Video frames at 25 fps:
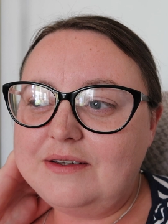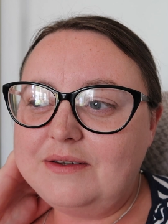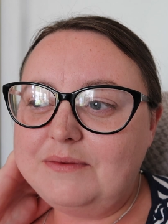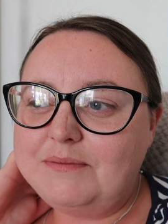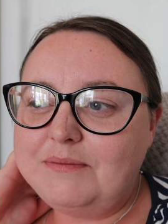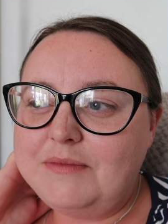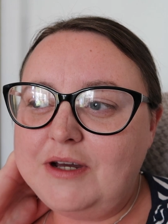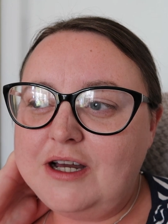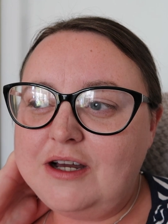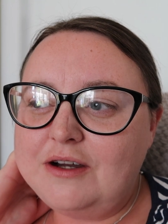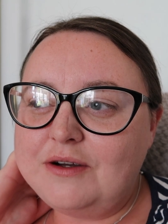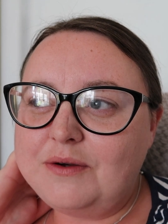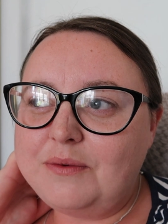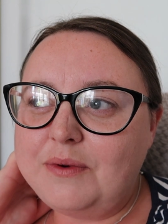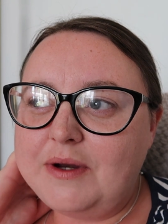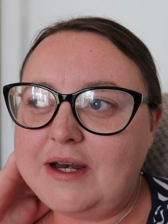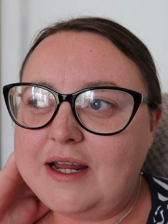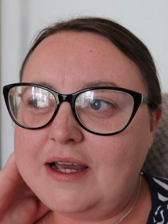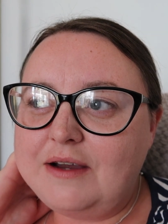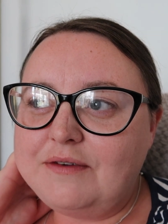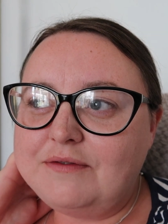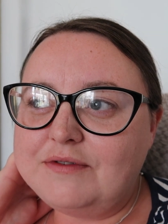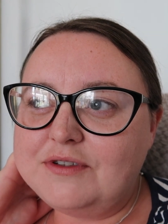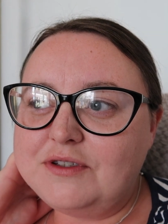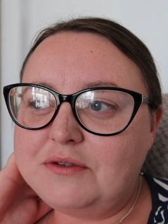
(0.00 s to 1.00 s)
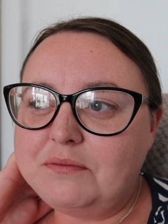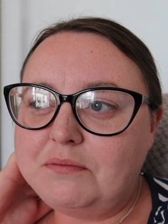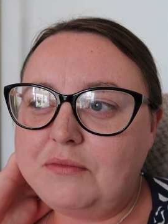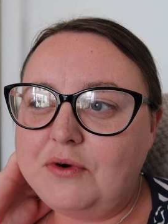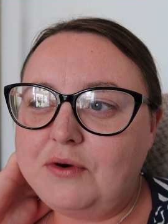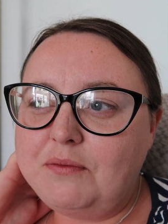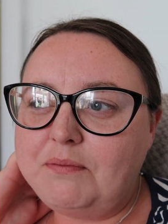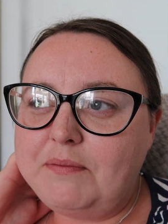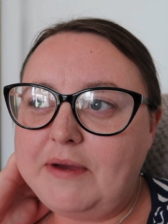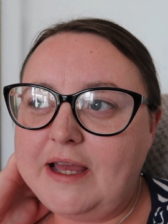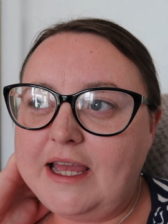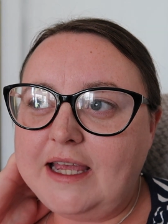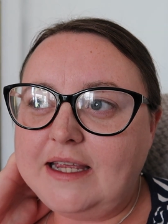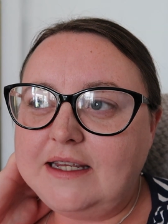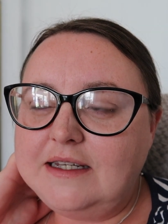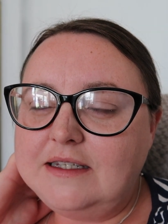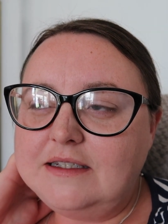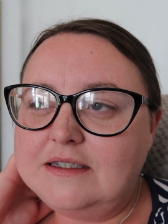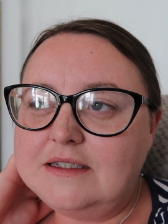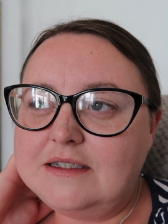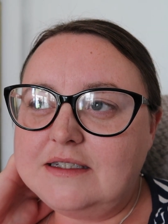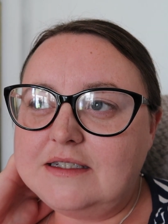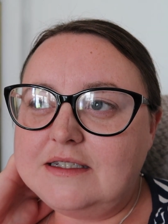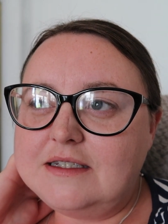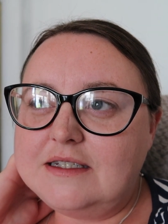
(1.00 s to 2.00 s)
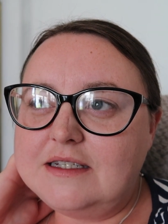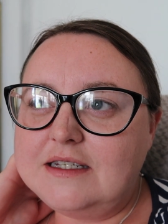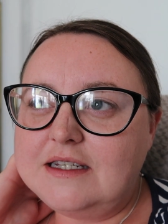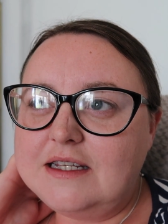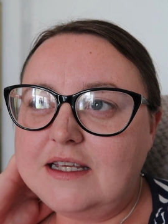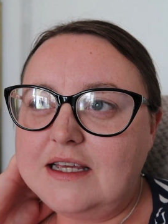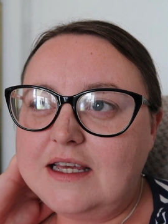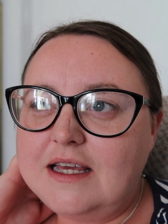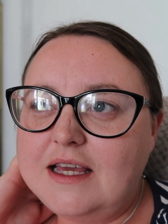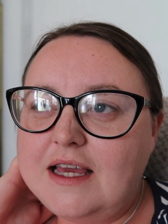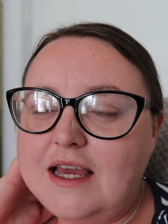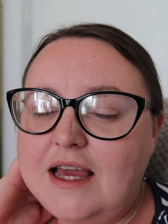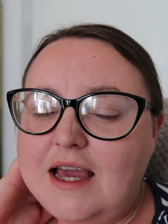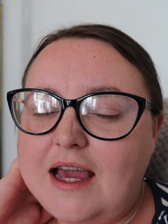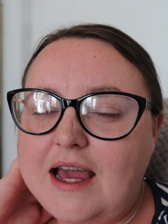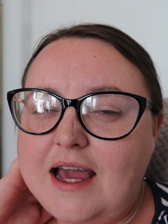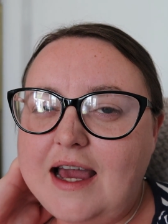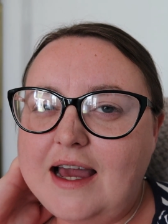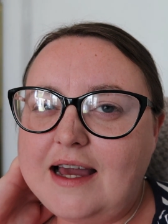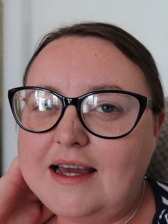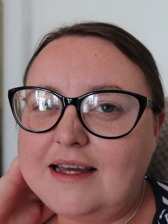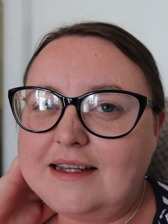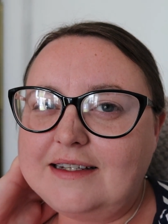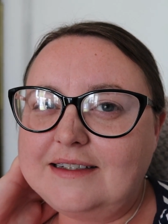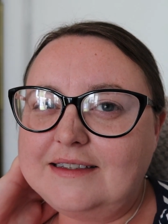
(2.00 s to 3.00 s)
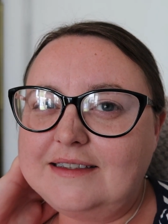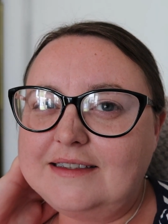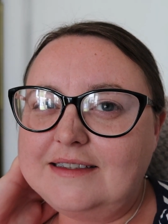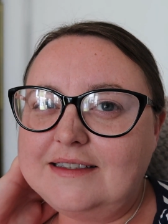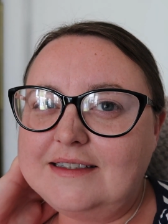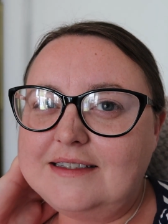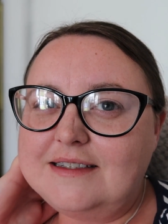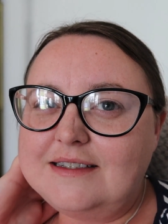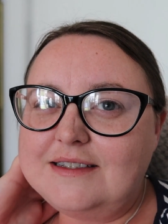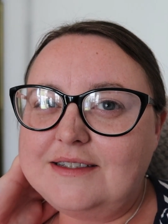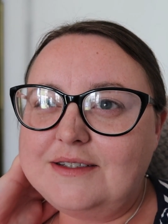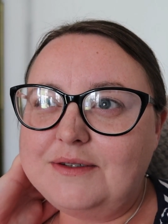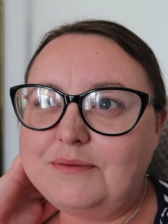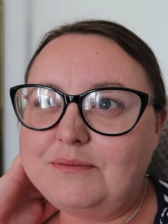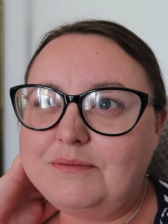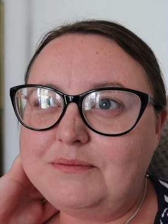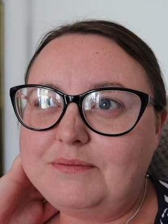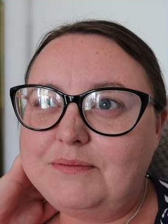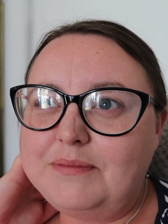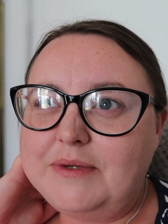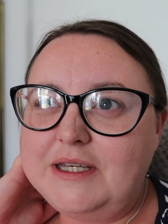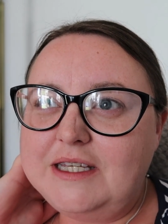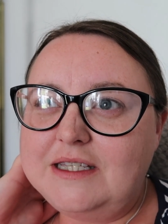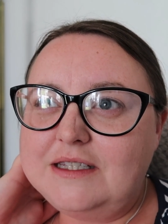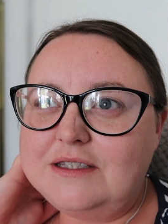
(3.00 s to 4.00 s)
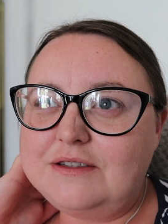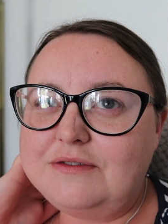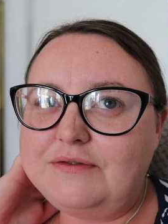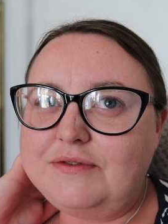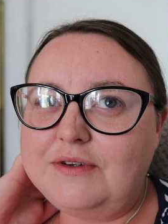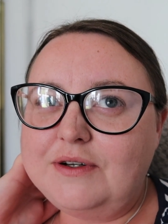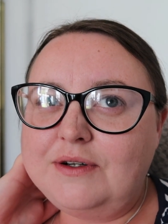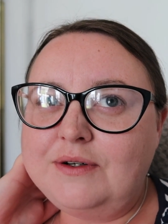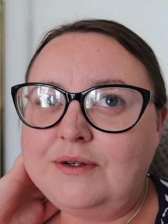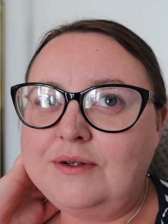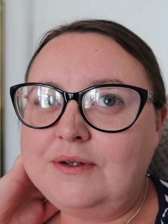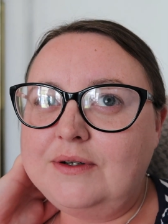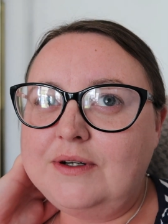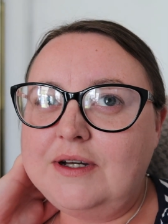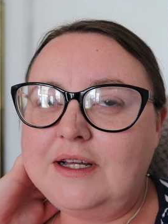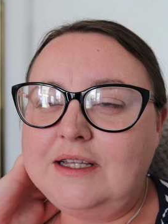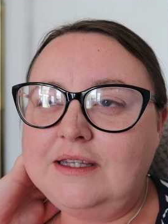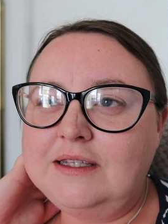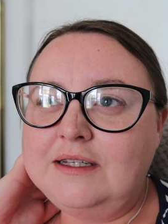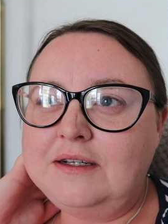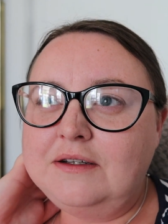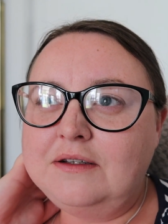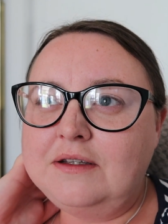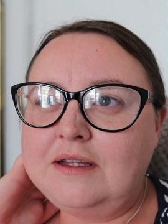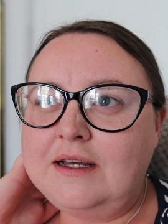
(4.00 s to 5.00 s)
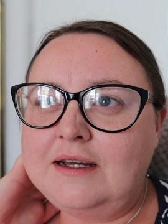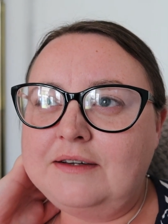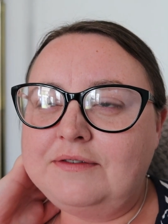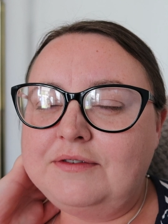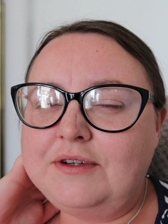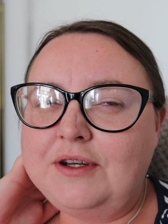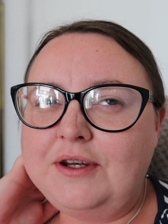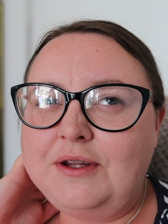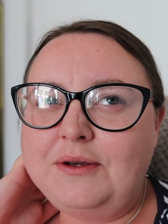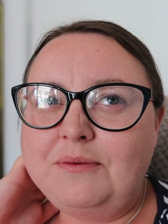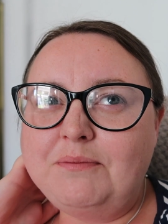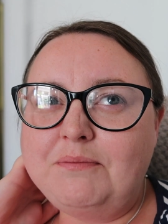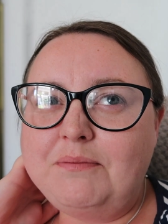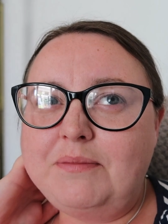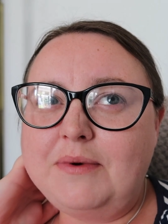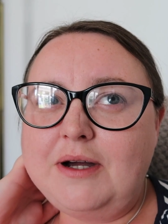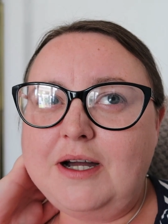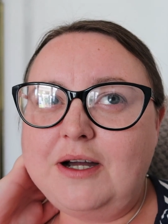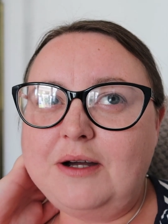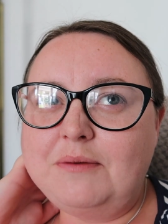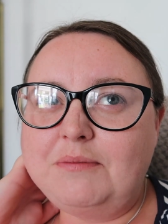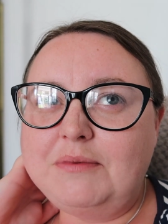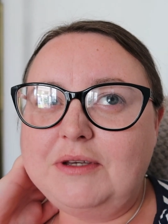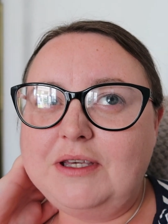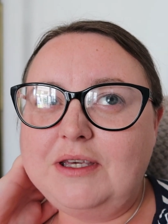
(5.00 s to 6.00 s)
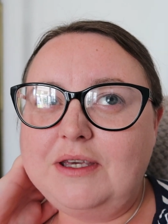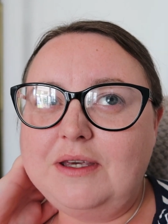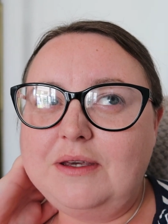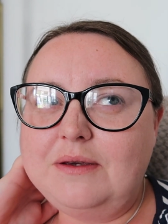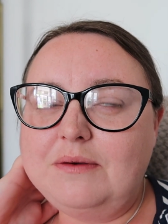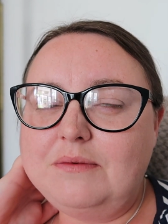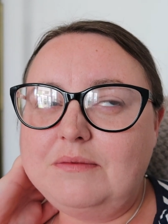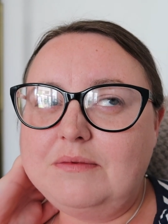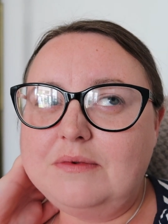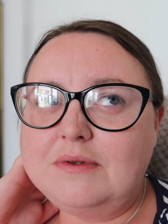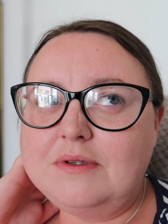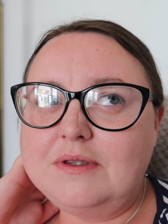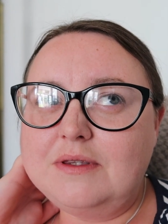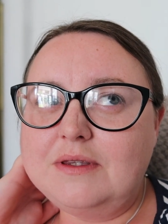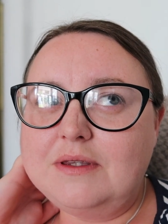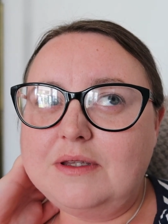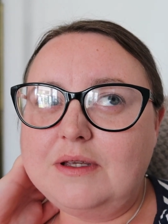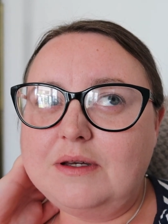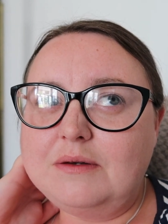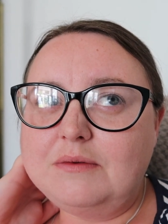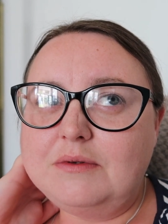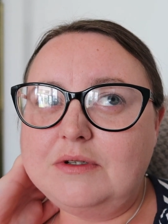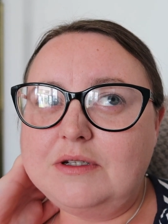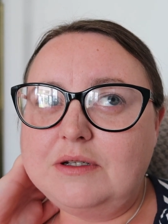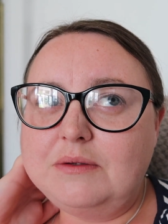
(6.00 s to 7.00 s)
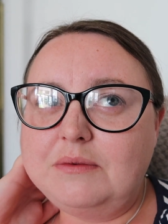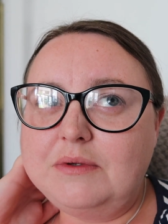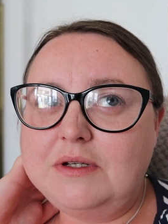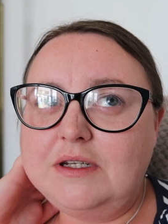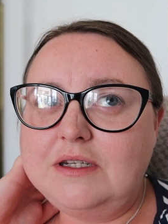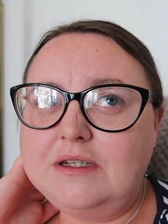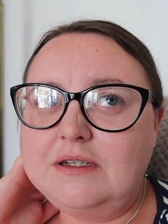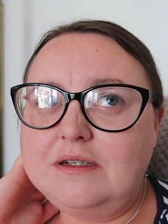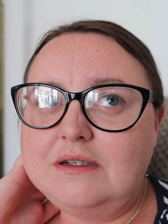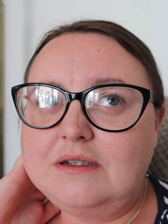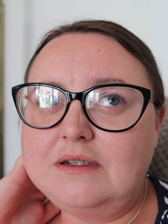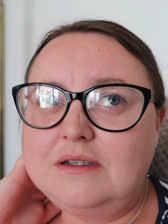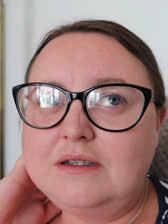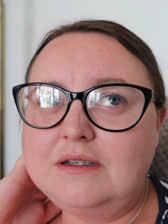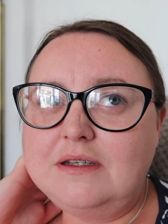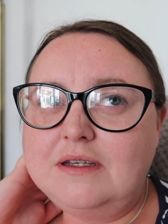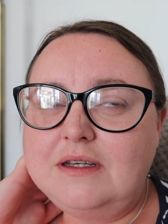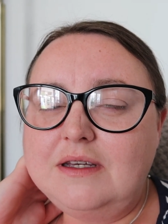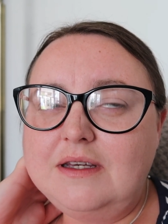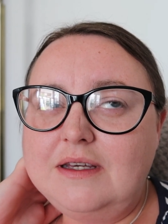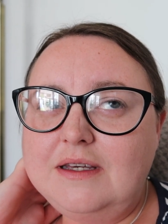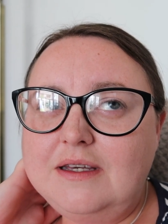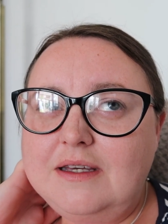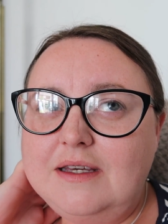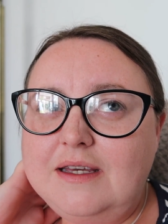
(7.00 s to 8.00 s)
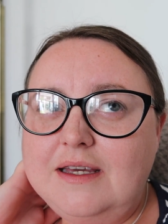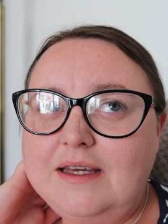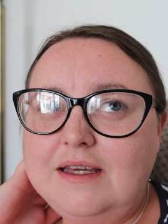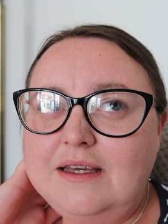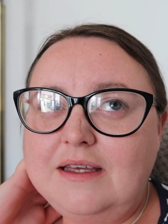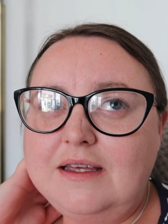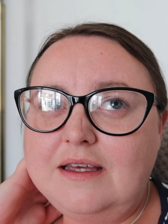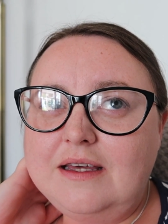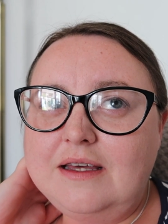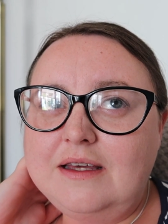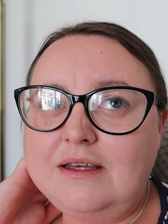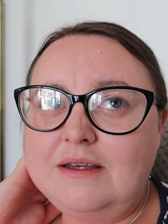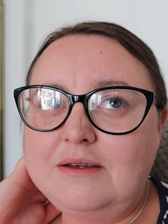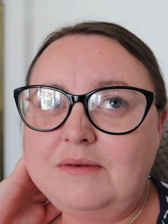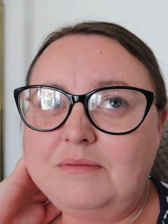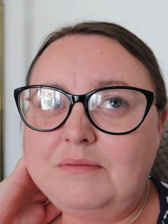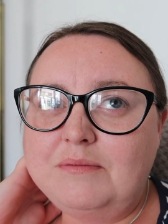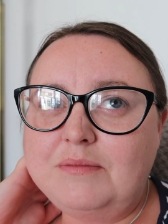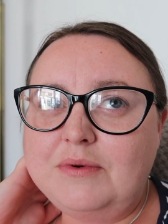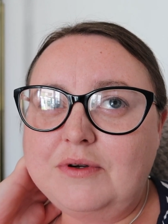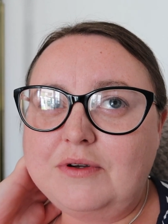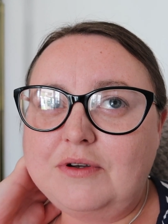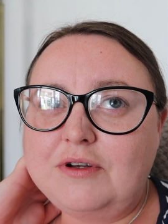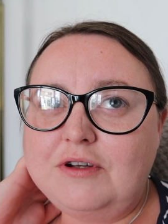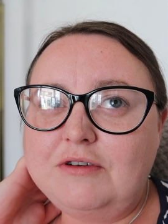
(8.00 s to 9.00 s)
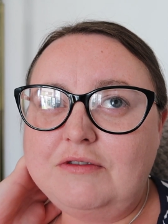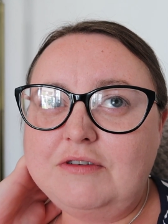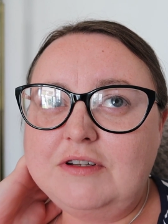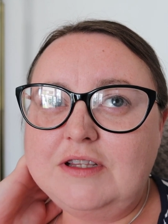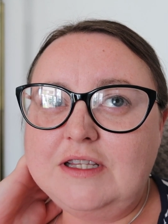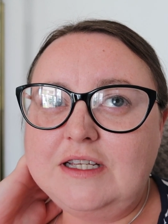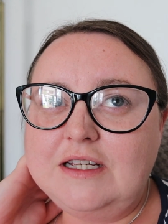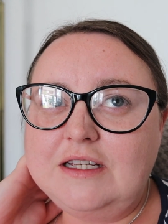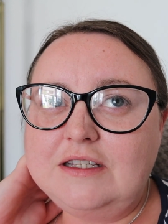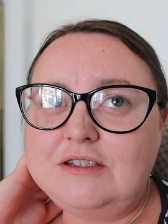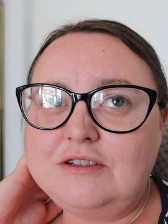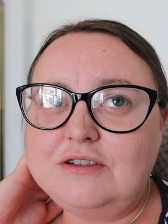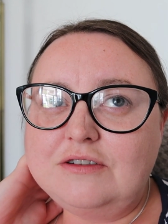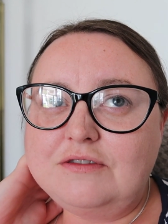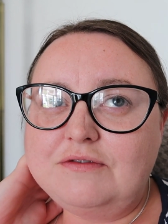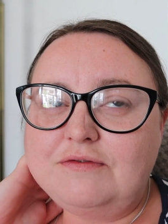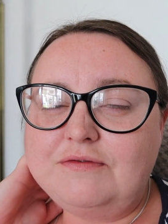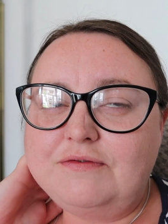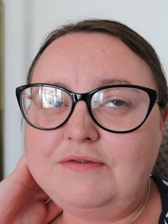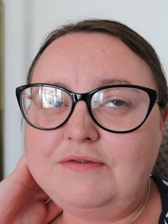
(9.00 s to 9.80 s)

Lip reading: Mark went out for some more paint and some bits for a little afternoon barbecue that we're doing, but currently he's just